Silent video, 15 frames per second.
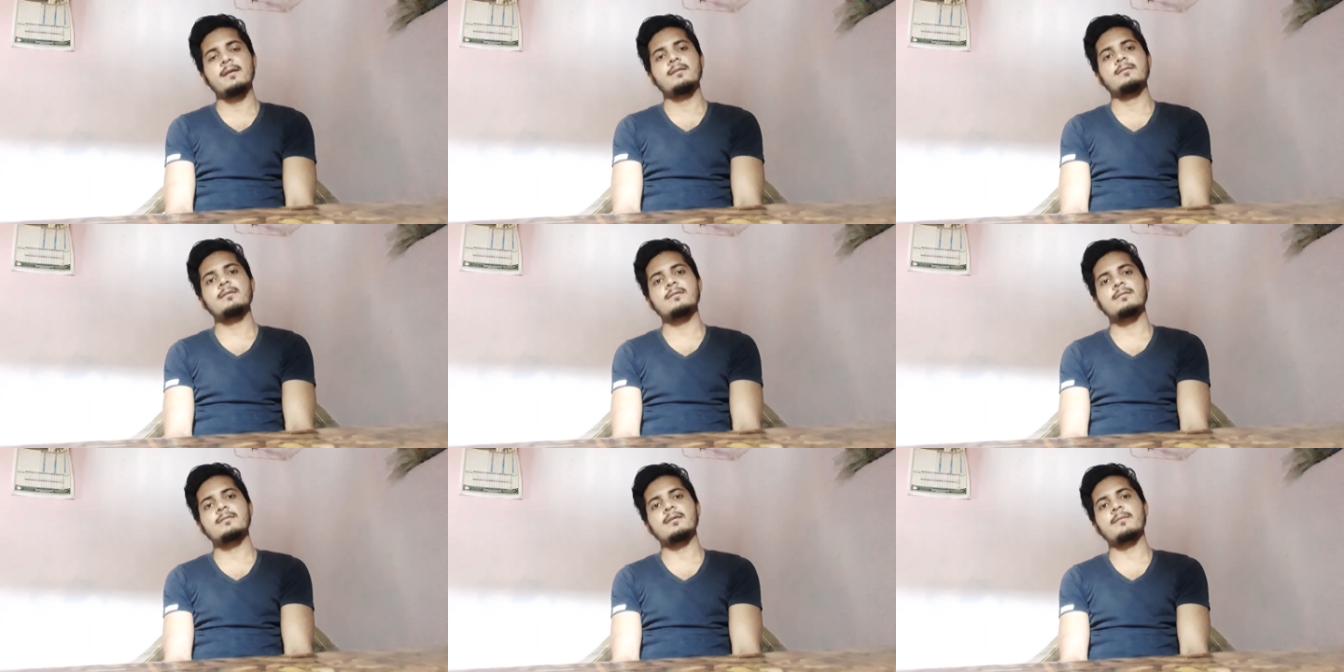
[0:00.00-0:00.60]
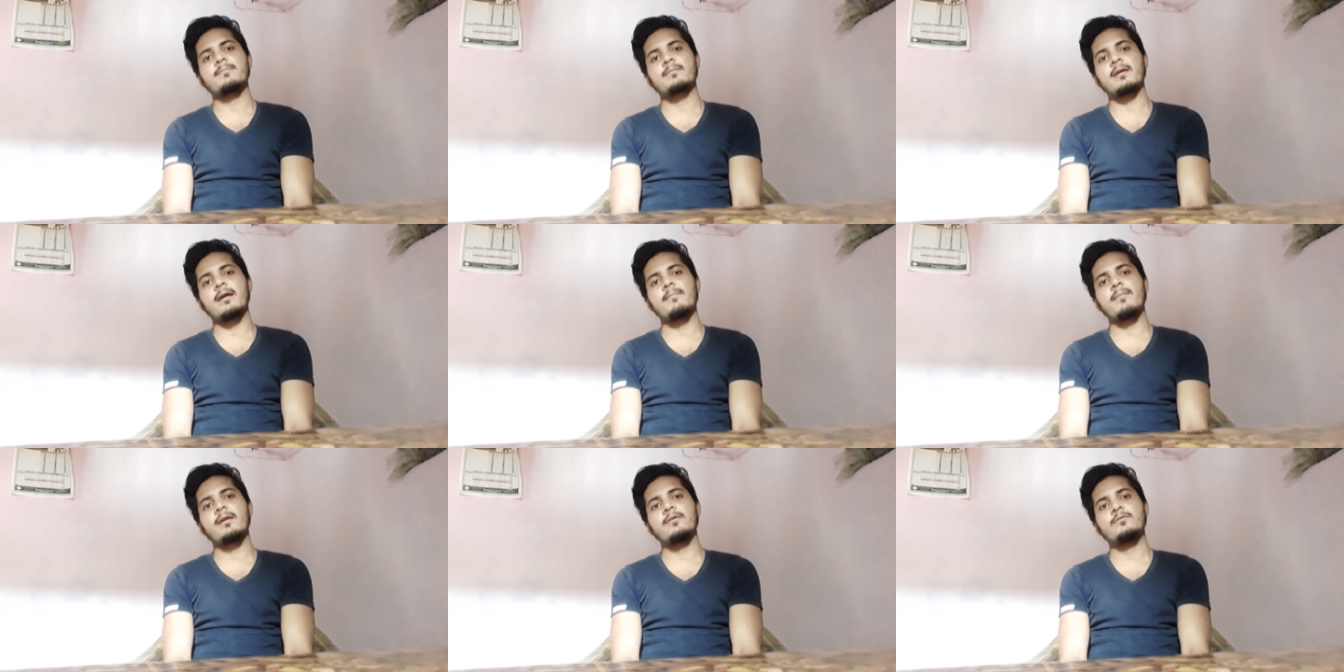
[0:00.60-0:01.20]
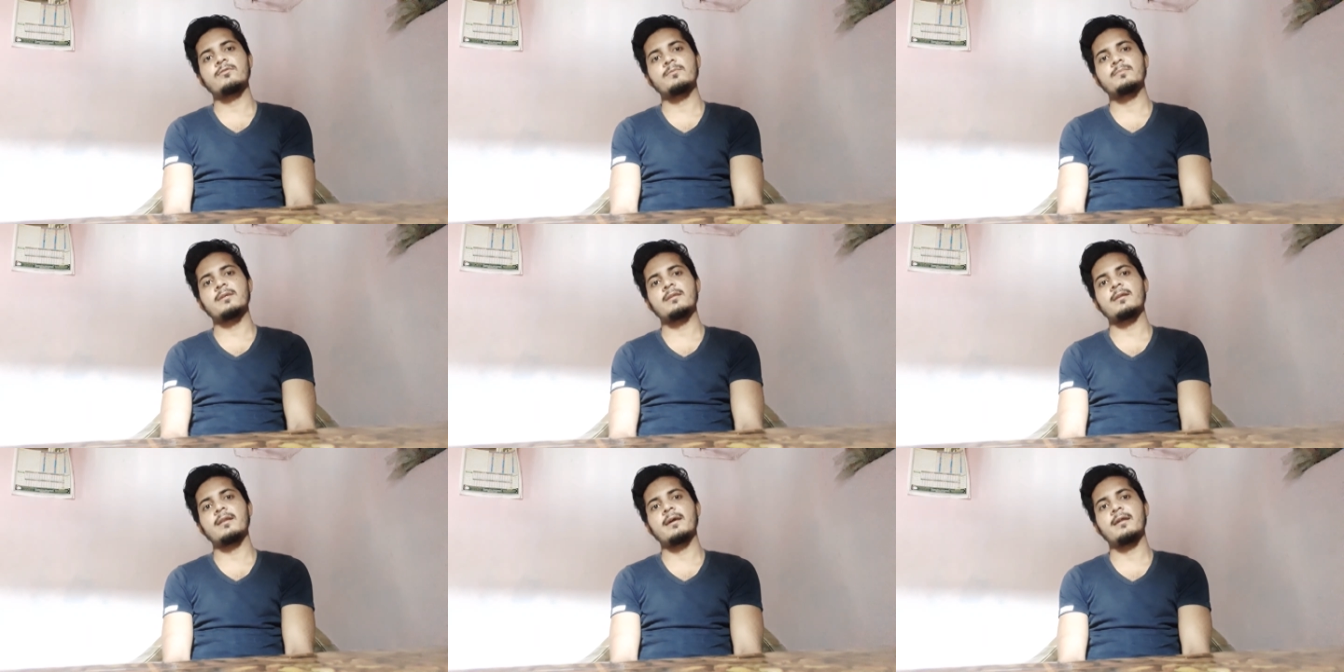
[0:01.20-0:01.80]
just subscribe my youtube
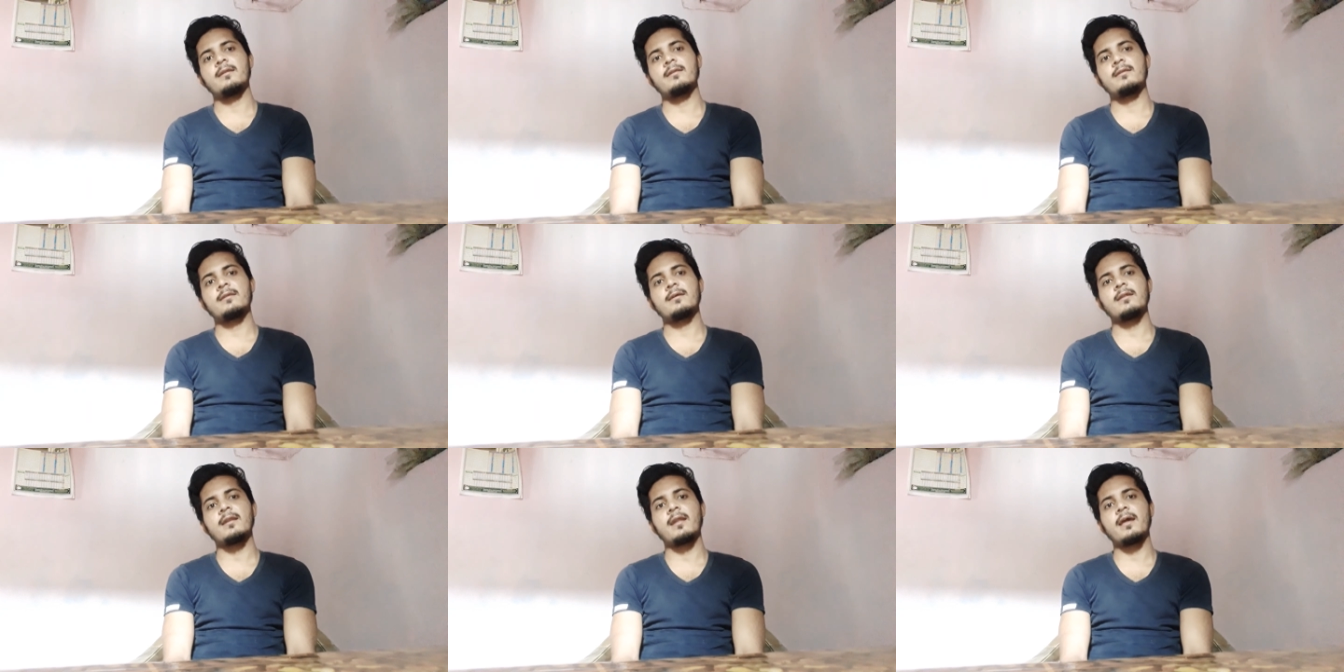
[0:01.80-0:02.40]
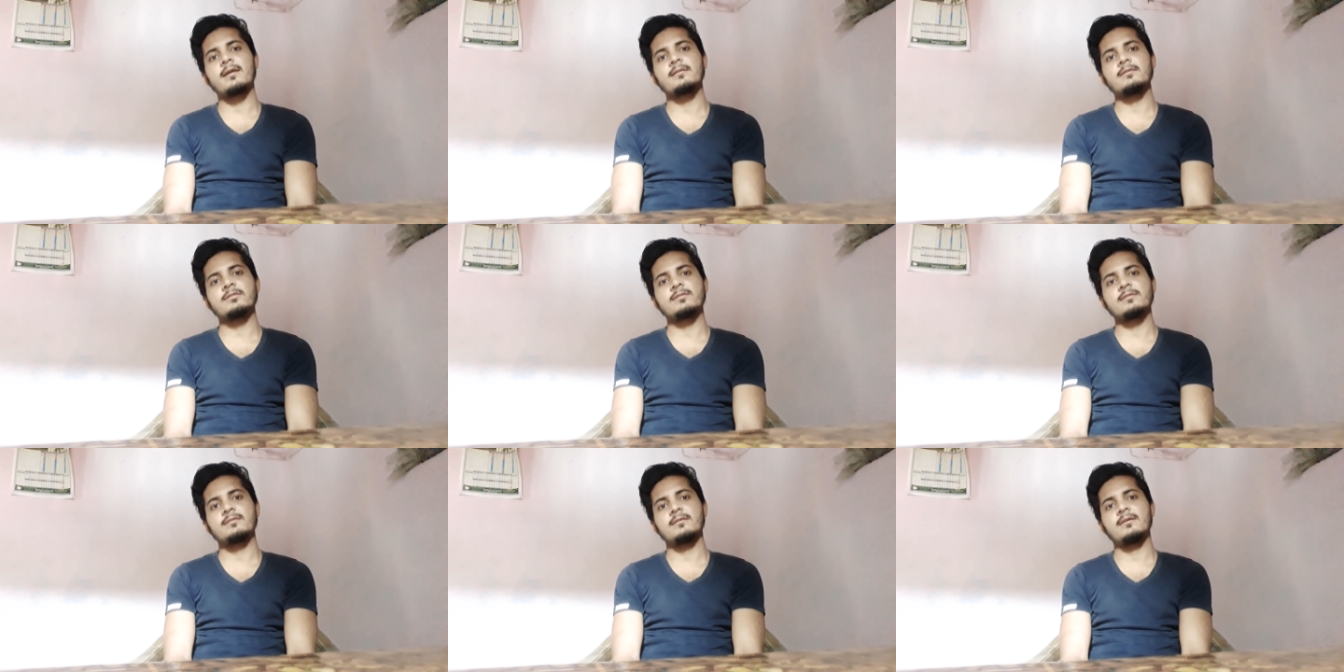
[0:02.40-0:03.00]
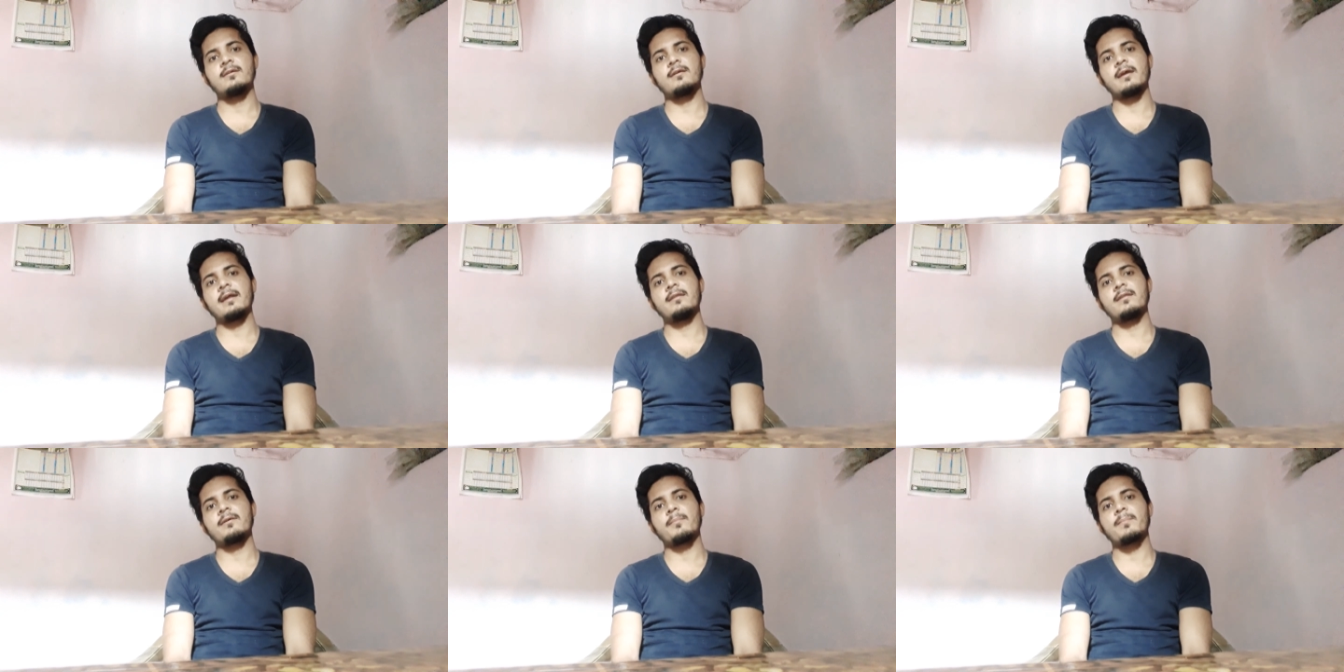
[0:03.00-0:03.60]
channel and like this
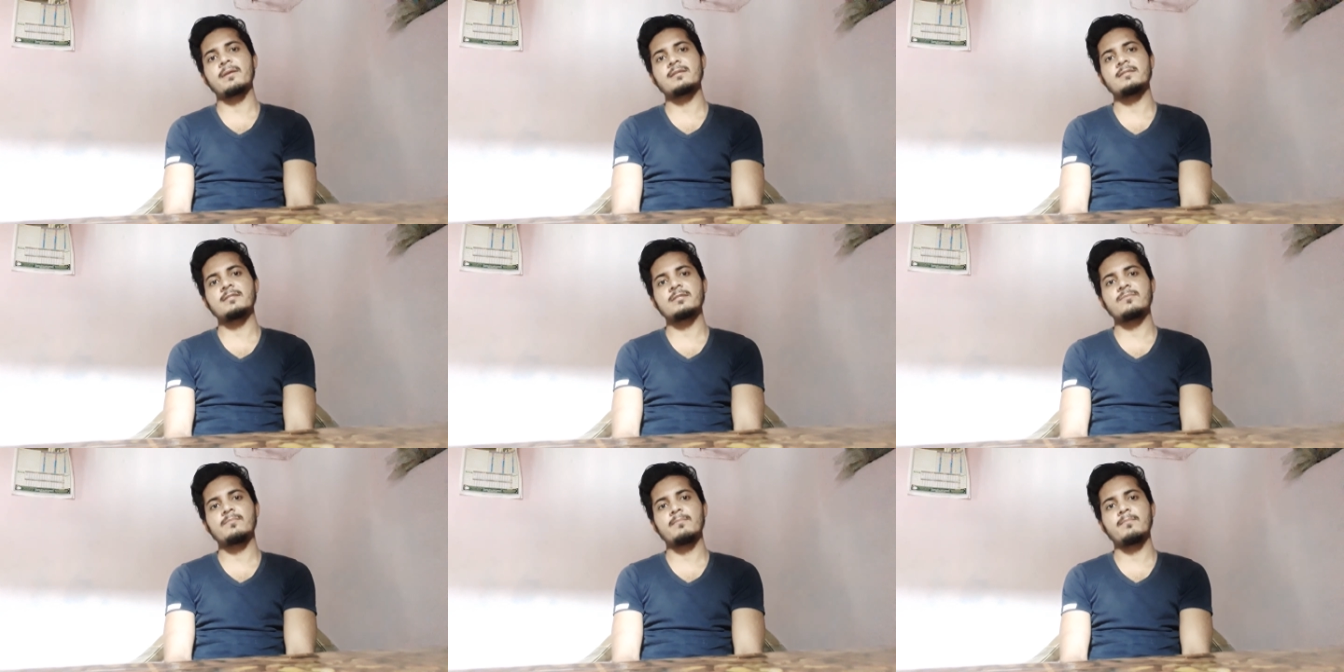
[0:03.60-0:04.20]
and press this